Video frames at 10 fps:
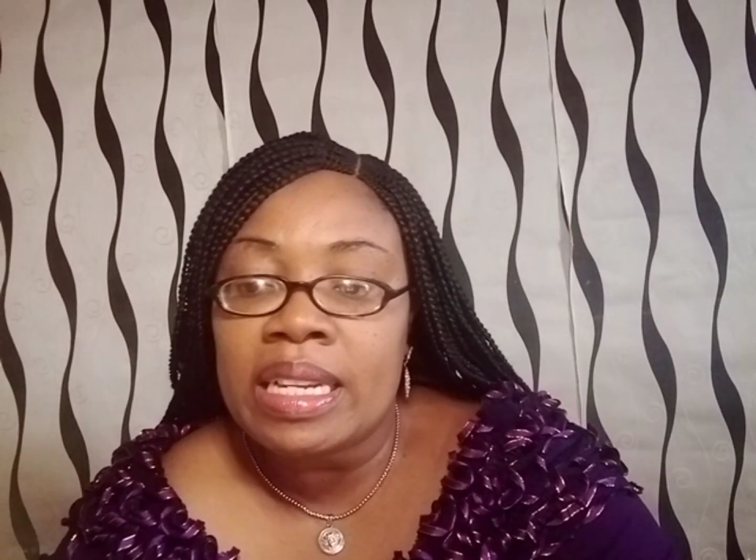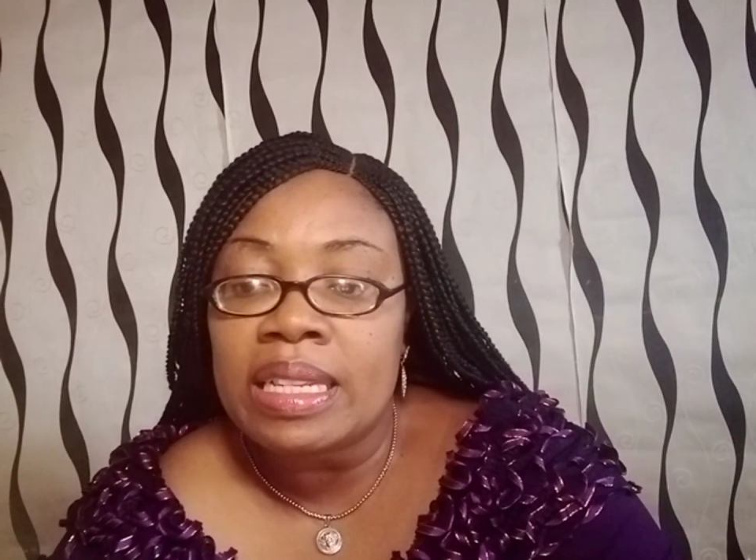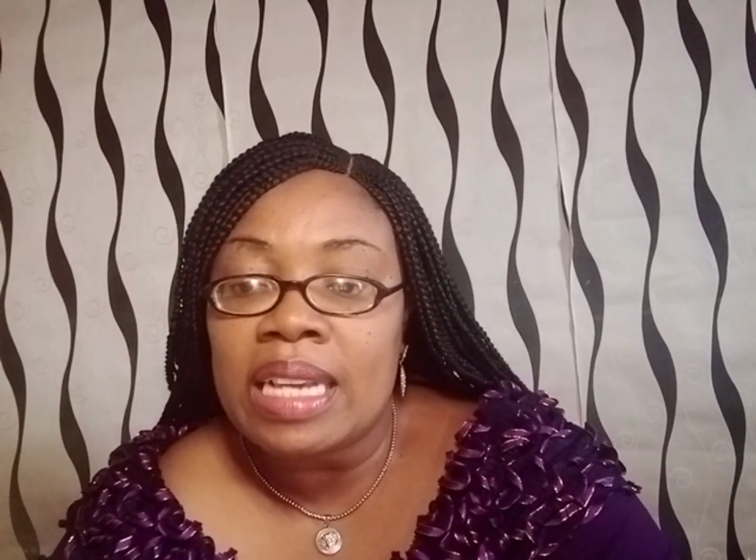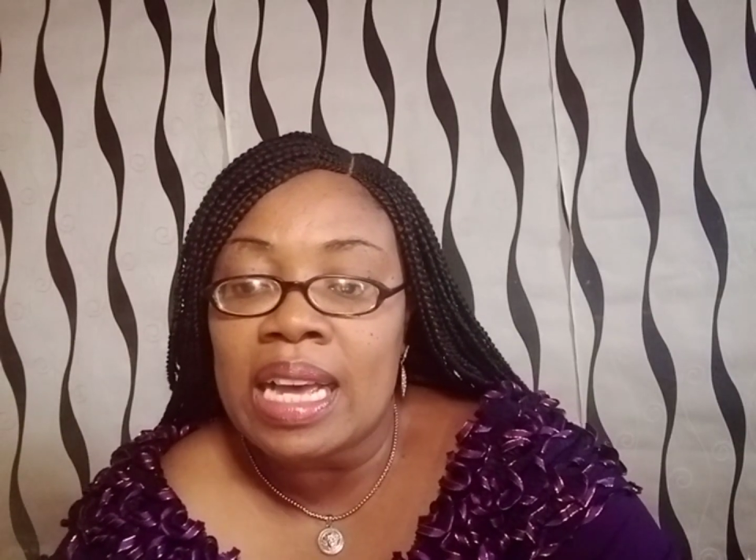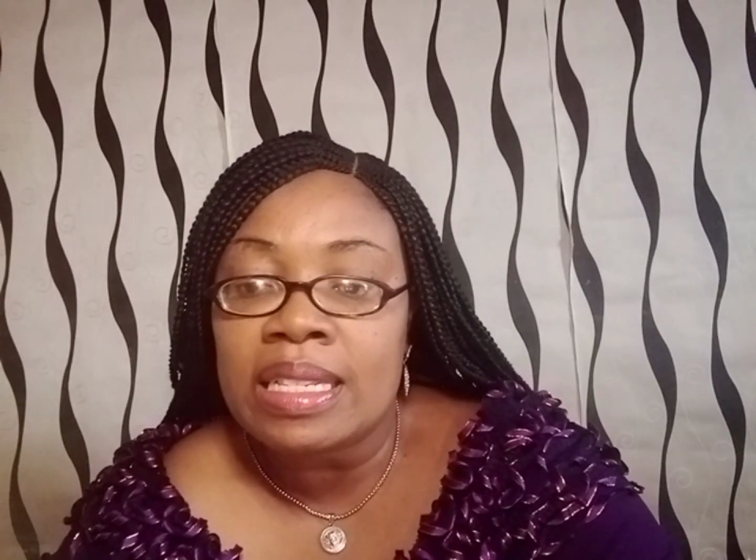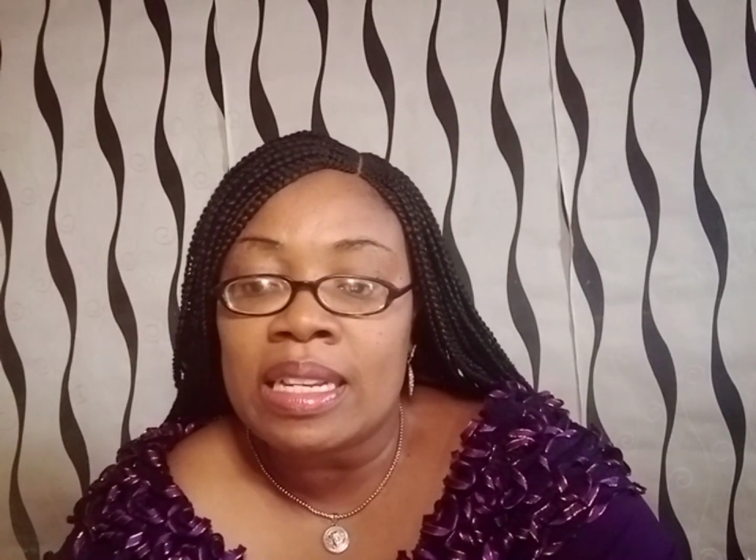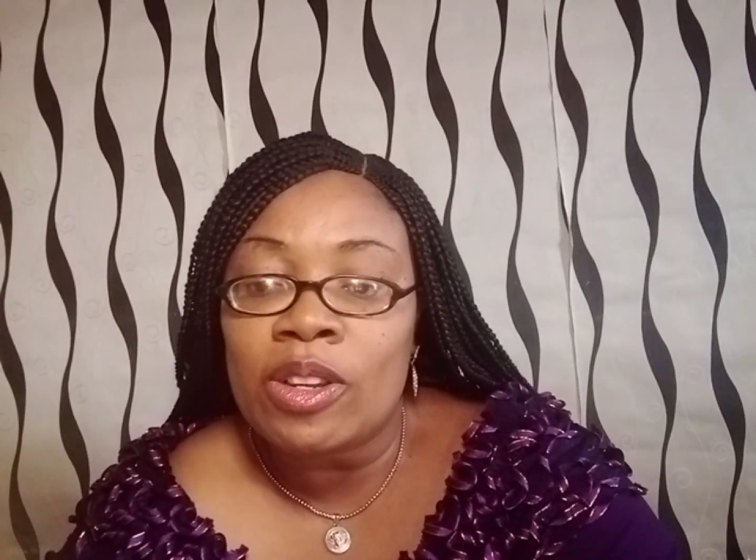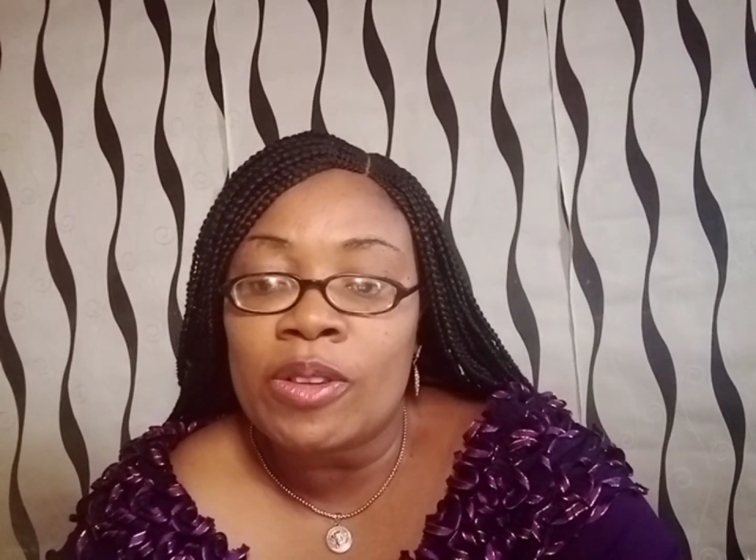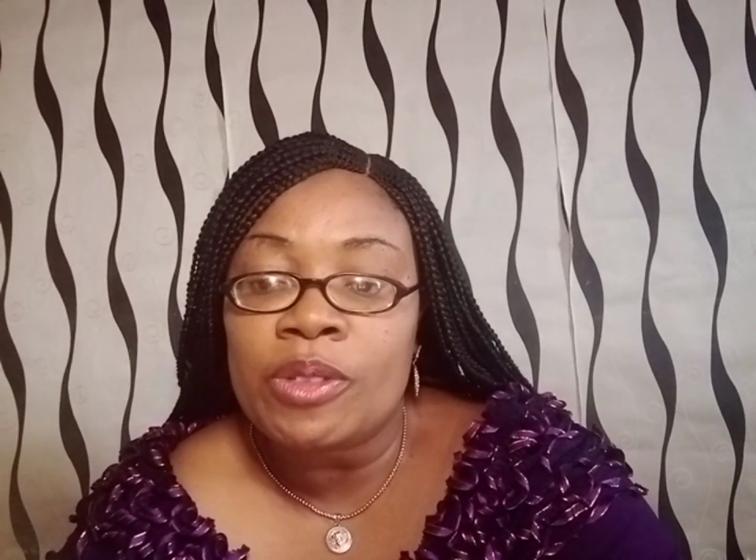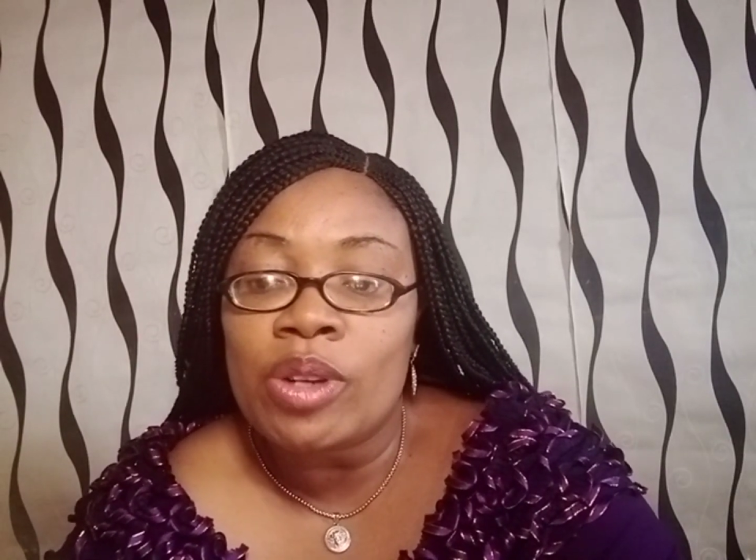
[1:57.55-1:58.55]
that has a
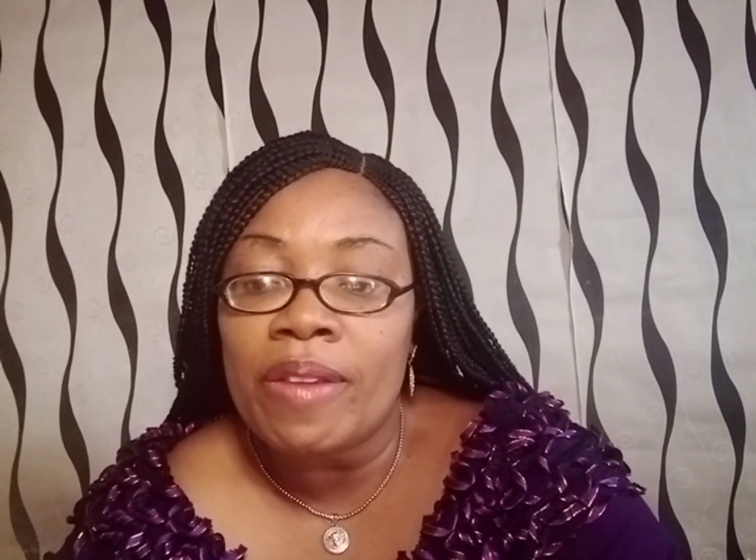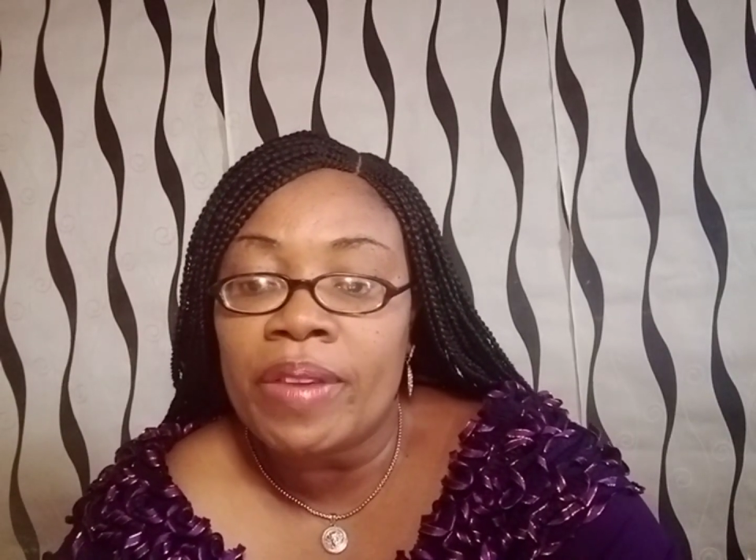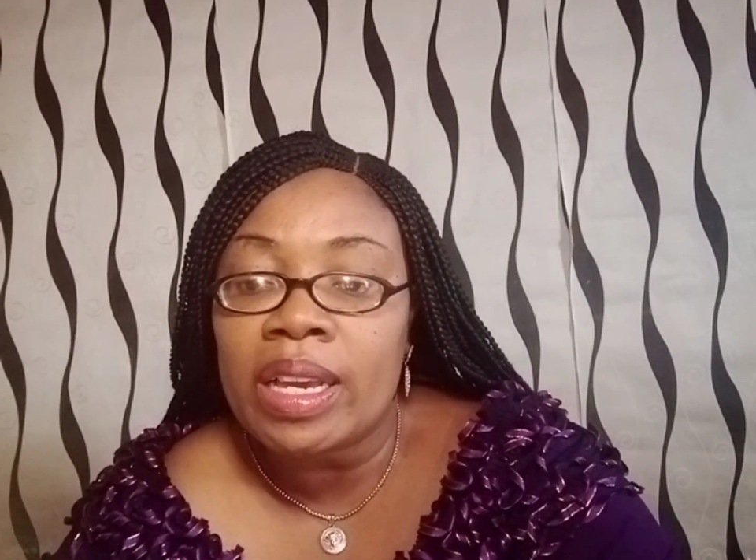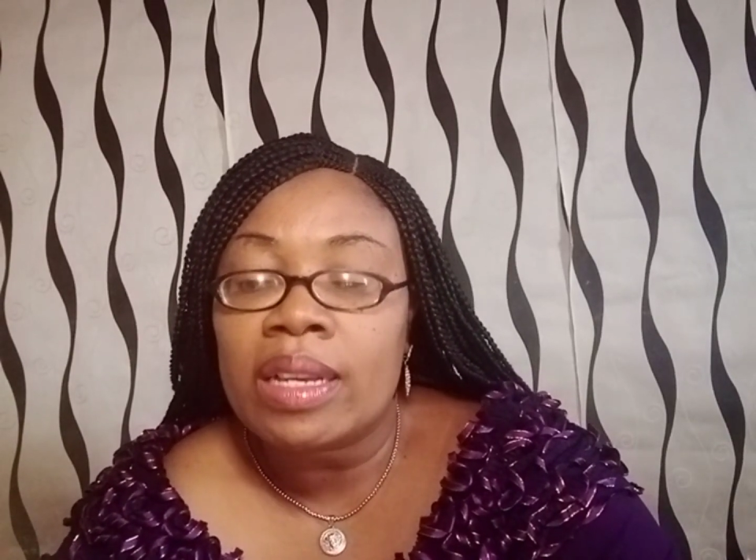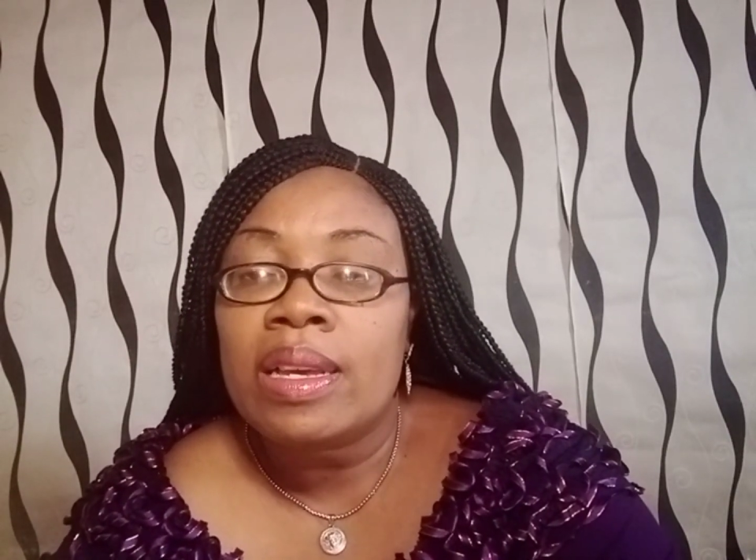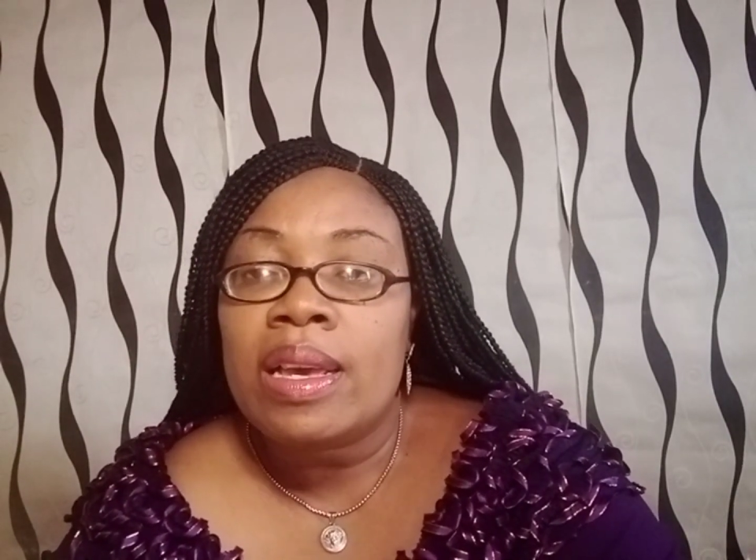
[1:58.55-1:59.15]
lot of traffic,